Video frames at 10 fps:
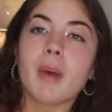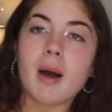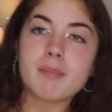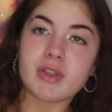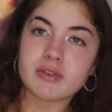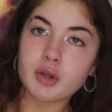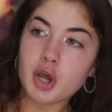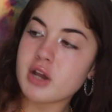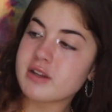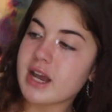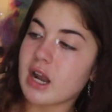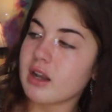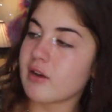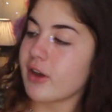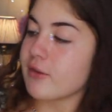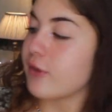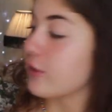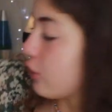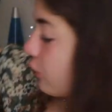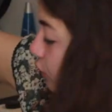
But this the hoodie, love it, fits